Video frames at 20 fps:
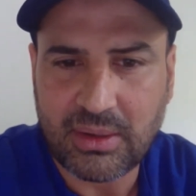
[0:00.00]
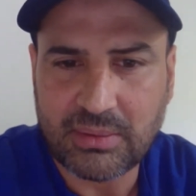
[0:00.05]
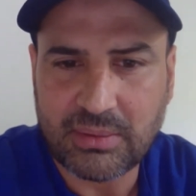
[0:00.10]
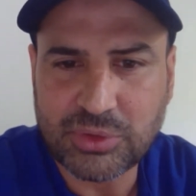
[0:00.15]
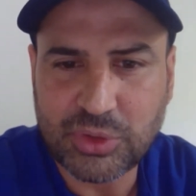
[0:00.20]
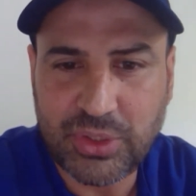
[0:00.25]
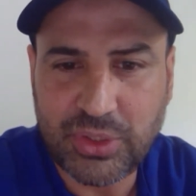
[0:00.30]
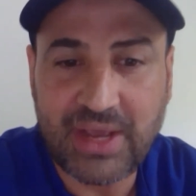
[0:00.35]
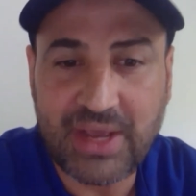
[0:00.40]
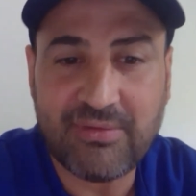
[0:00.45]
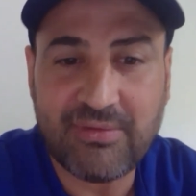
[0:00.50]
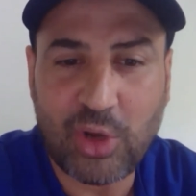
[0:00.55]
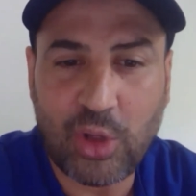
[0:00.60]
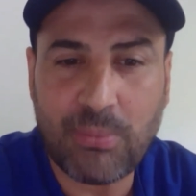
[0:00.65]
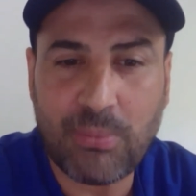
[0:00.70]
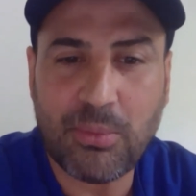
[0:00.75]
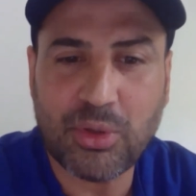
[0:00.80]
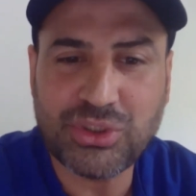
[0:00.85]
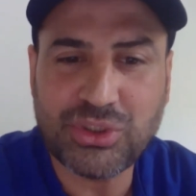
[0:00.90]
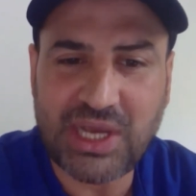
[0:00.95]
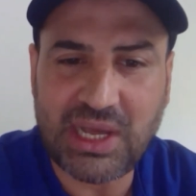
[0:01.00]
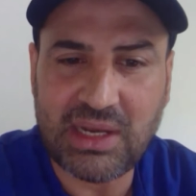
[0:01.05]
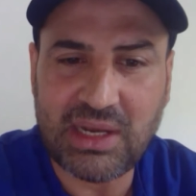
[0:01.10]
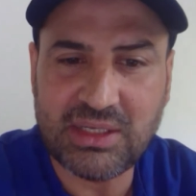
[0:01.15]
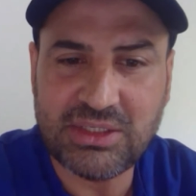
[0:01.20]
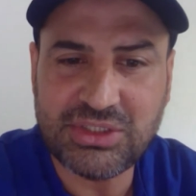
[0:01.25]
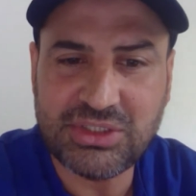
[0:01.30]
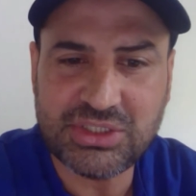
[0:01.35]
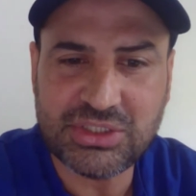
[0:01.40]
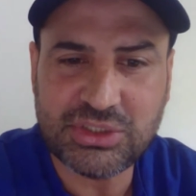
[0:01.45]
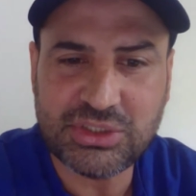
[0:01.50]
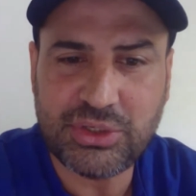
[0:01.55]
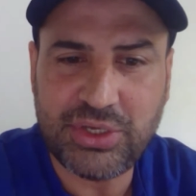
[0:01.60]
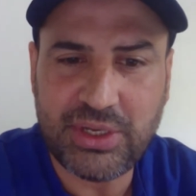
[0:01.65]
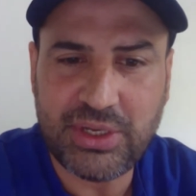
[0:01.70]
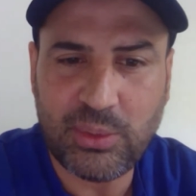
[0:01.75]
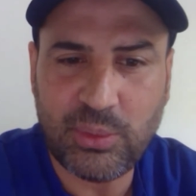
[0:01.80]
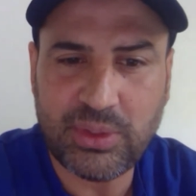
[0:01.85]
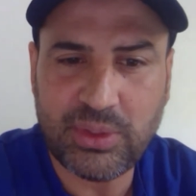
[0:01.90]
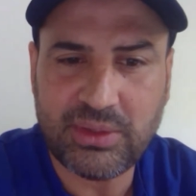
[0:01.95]
So they have a lot more challenges to
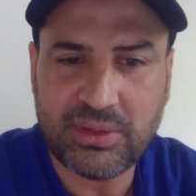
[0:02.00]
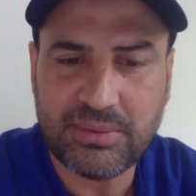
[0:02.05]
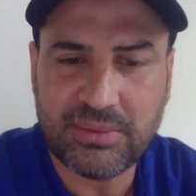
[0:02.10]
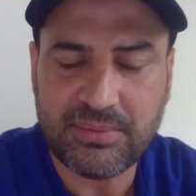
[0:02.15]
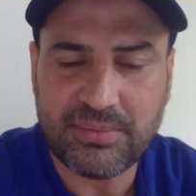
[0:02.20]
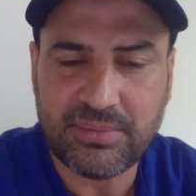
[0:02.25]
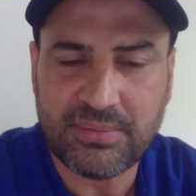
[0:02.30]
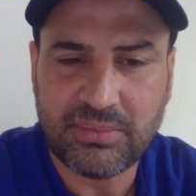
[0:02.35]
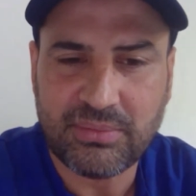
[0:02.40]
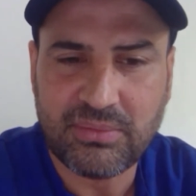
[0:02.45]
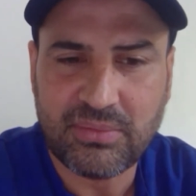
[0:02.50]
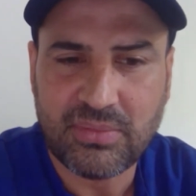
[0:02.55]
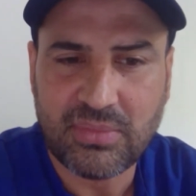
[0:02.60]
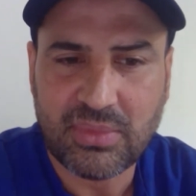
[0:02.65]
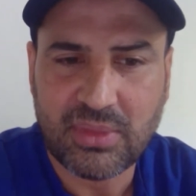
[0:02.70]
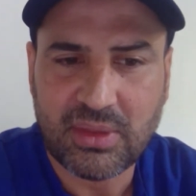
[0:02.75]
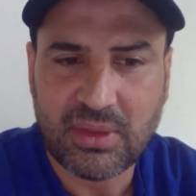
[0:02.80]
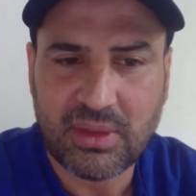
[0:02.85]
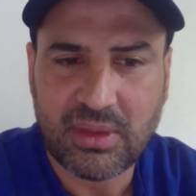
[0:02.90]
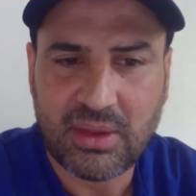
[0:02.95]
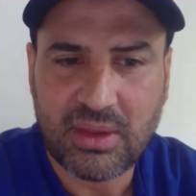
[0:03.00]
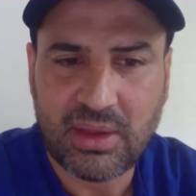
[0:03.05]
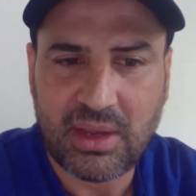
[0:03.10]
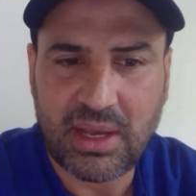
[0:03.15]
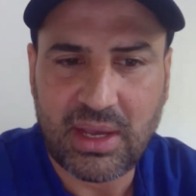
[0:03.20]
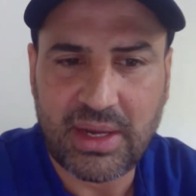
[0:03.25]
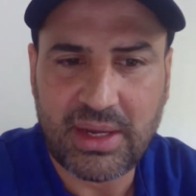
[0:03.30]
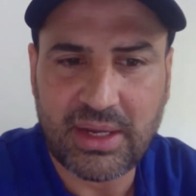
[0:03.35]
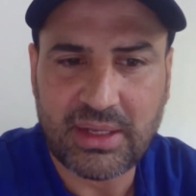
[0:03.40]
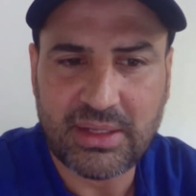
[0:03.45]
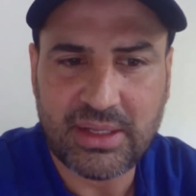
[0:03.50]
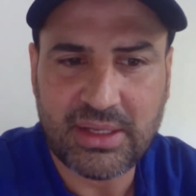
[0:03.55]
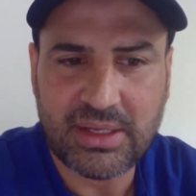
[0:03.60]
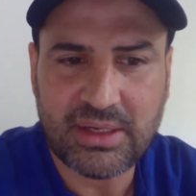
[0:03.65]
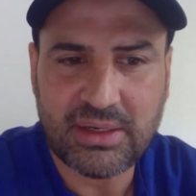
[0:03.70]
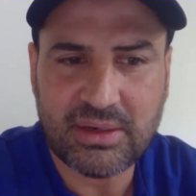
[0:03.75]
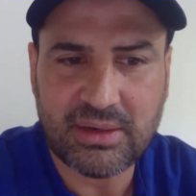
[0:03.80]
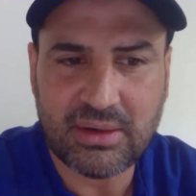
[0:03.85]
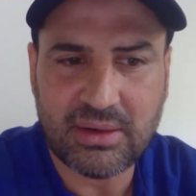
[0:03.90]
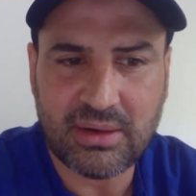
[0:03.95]
deal with, and I
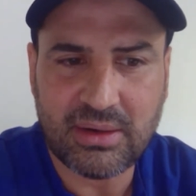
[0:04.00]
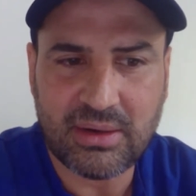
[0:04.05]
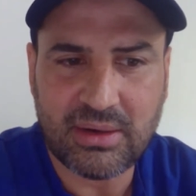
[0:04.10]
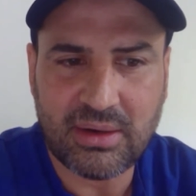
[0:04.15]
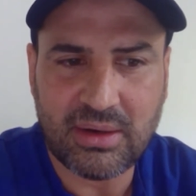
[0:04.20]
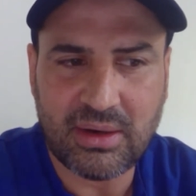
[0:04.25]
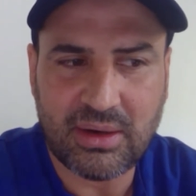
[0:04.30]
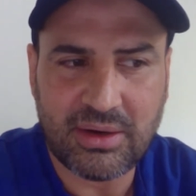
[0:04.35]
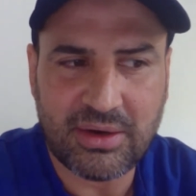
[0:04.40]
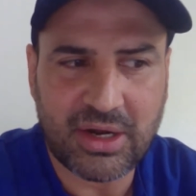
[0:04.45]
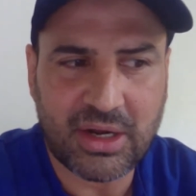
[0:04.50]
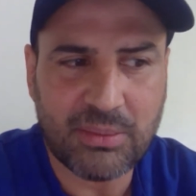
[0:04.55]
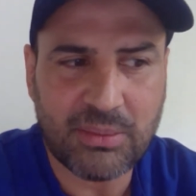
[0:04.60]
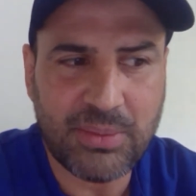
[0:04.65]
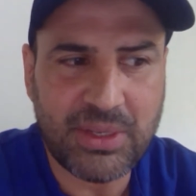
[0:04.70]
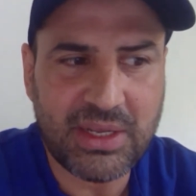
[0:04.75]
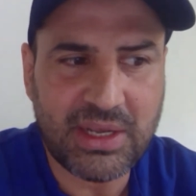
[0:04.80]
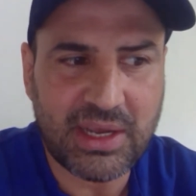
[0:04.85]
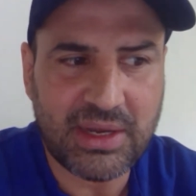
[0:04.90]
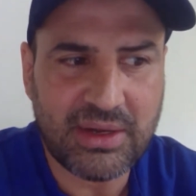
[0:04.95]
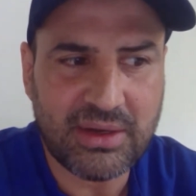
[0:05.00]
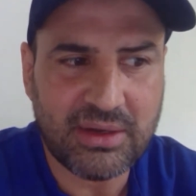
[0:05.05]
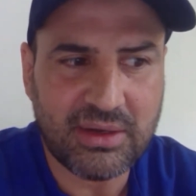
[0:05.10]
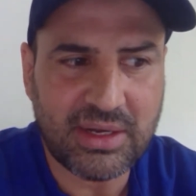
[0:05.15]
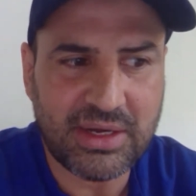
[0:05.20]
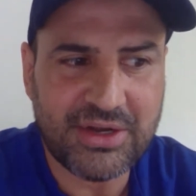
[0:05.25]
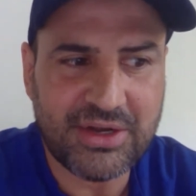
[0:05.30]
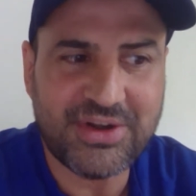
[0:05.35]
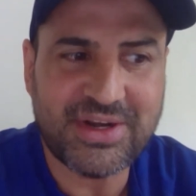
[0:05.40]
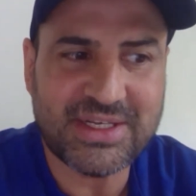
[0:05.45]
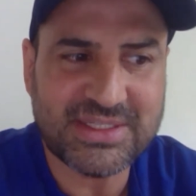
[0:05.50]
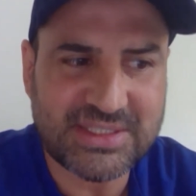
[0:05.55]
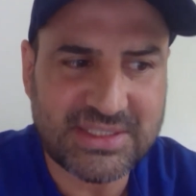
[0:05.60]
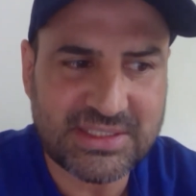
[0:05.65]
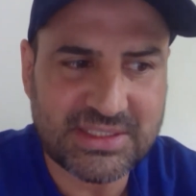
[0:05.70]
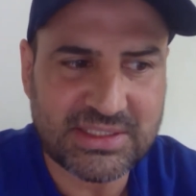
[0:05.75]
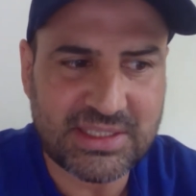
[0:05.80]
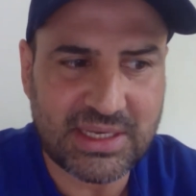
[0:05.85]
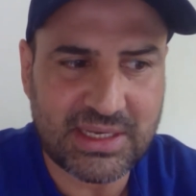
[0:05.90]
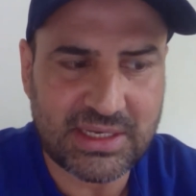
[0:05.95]
think rugby kind of
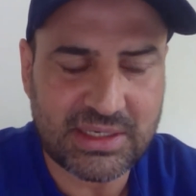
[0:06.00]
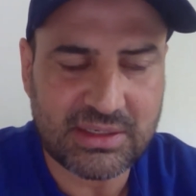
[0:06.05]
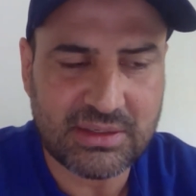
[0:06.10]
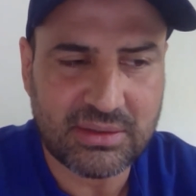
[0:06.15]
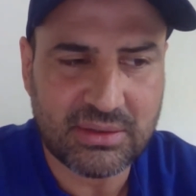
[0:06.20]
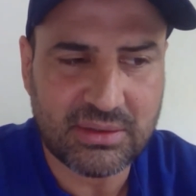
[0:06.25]
addresses that